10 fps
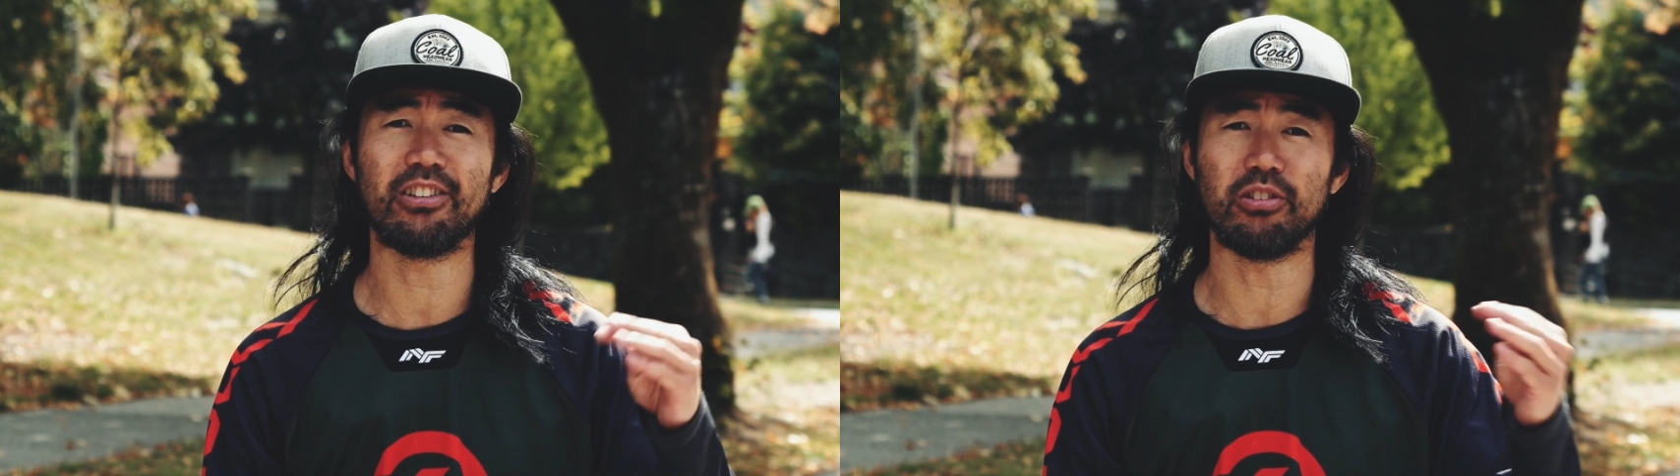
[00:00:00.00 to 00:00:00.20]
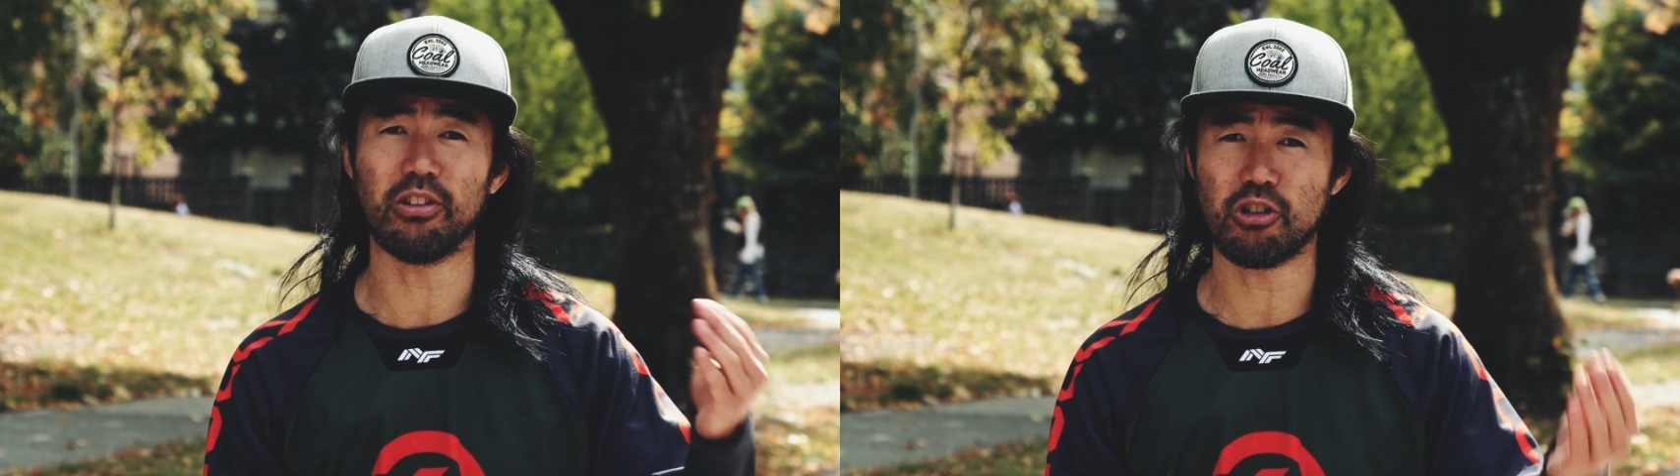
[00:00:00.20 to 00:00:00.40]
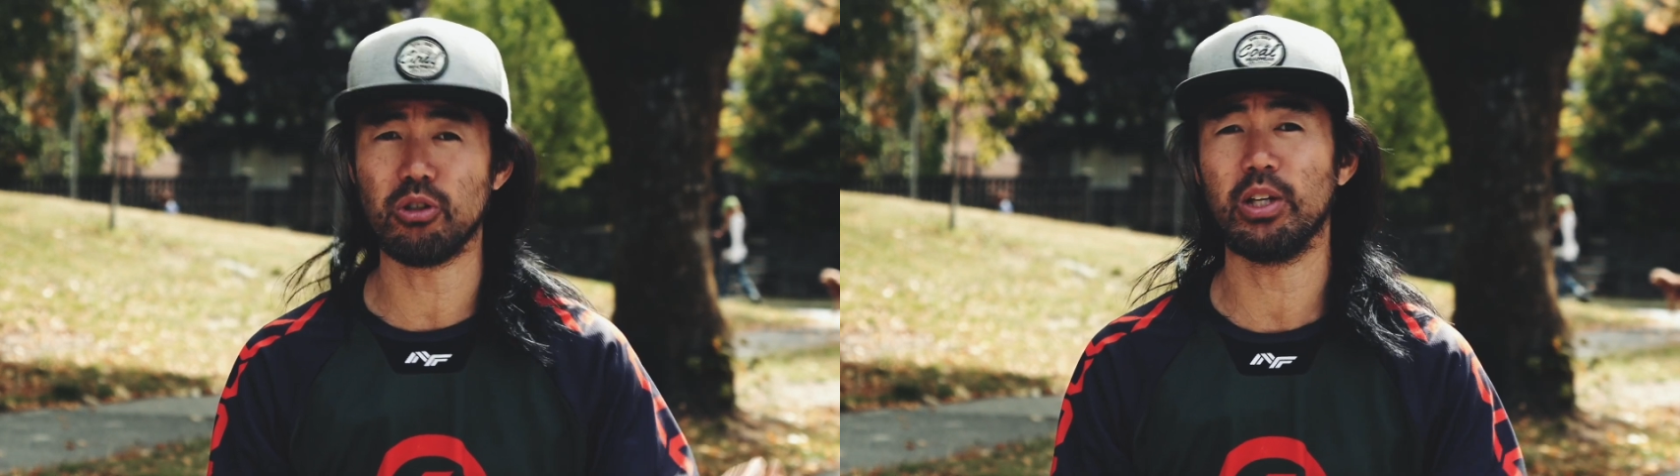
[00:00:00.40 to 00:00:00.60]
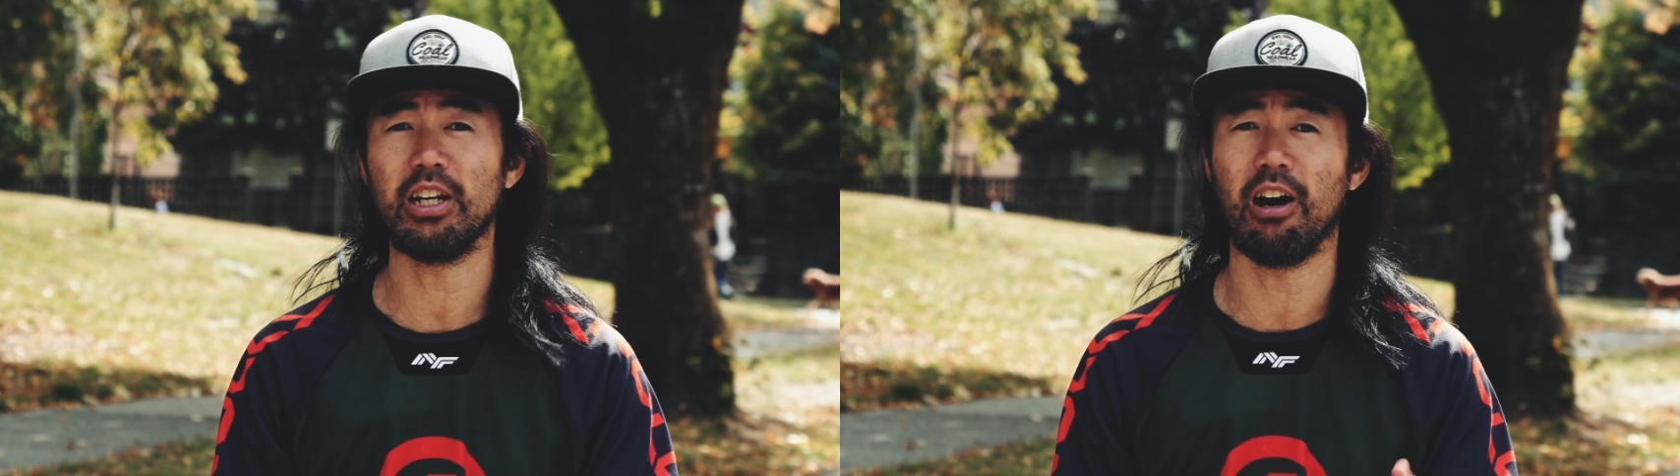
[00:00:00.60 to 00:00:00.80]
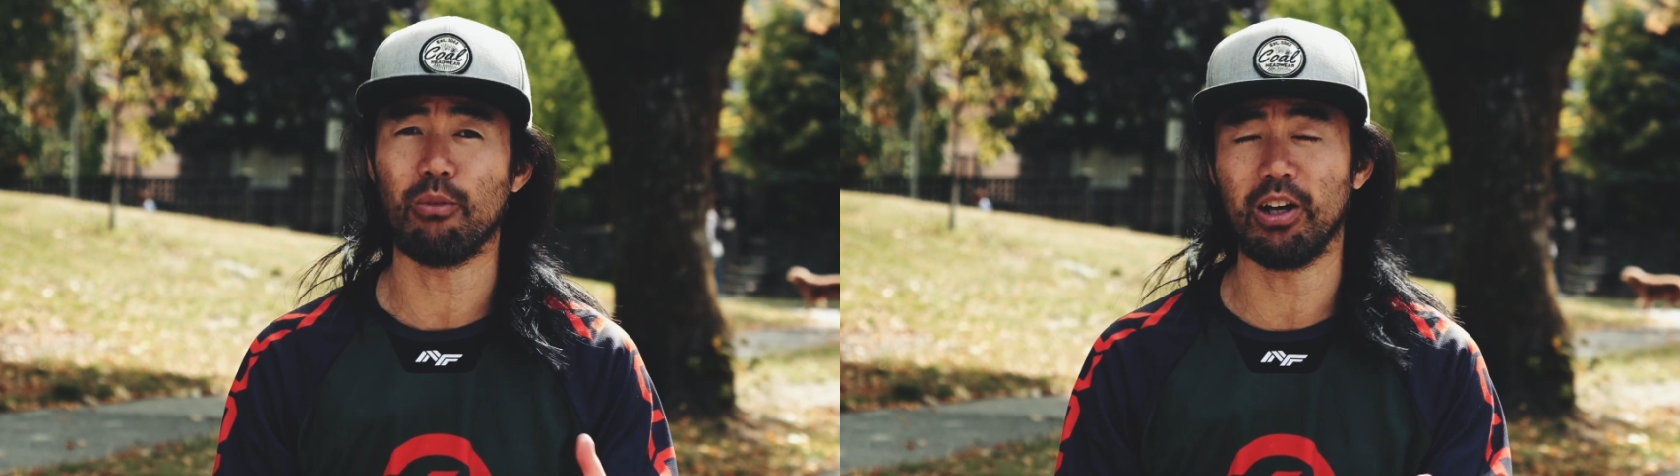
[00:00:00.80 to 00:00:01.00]
to the shooting
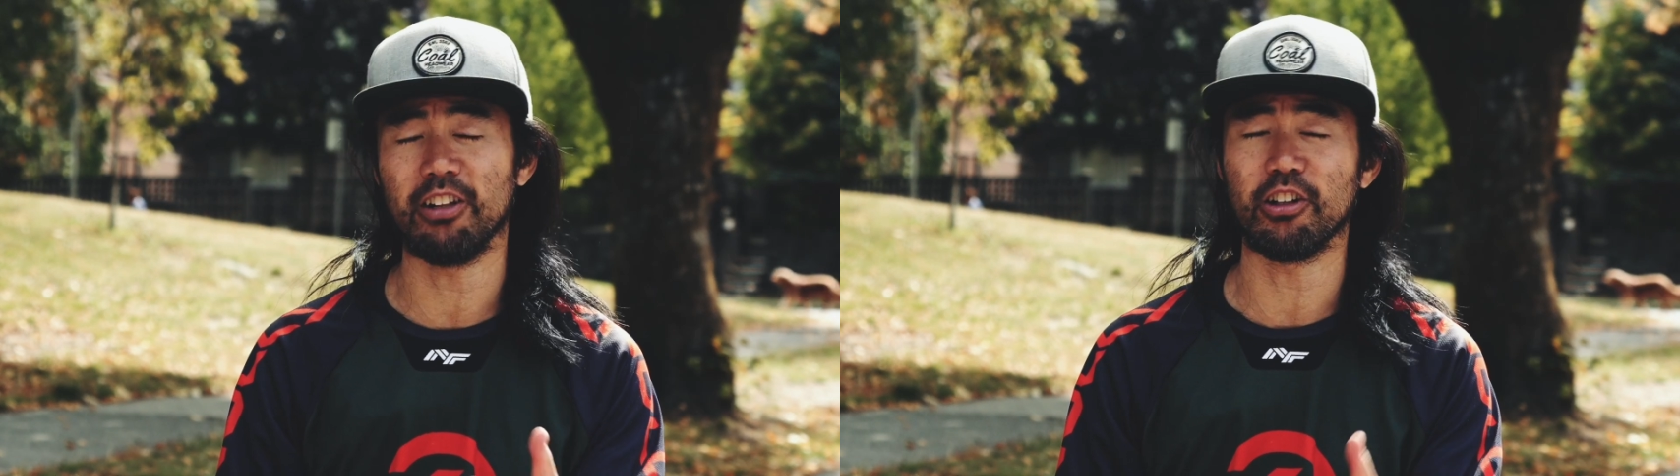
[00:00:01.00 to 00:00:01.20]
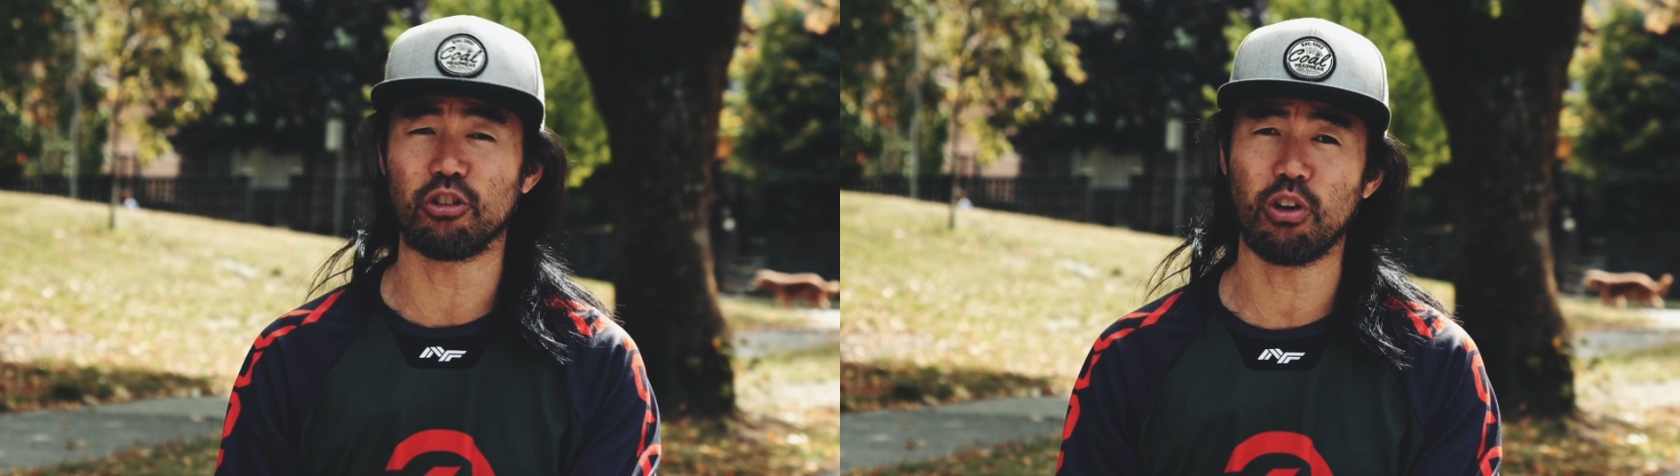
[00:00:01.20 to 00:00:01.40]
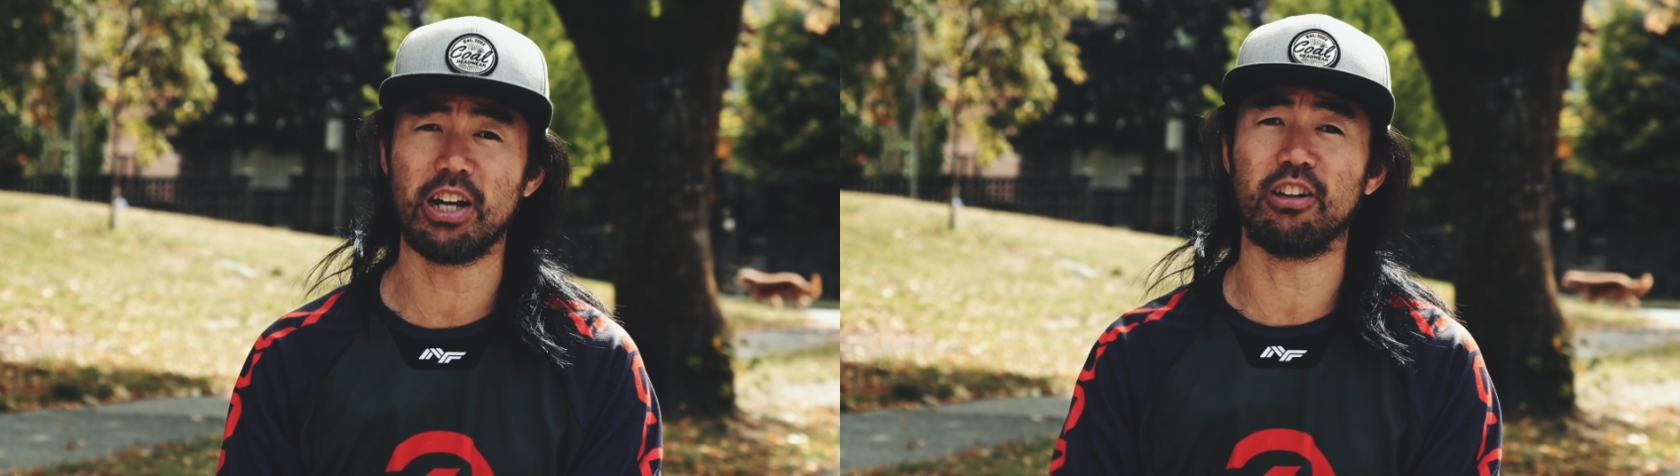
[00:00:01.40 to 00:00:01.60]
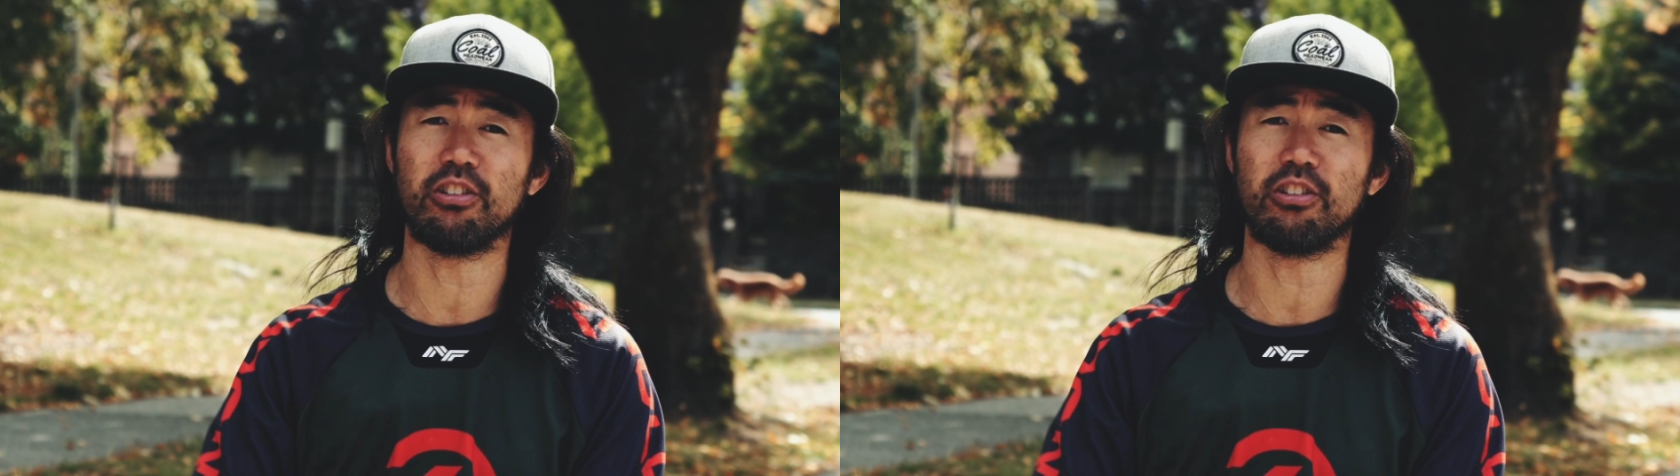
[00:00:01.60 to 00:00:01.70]
while on the trail,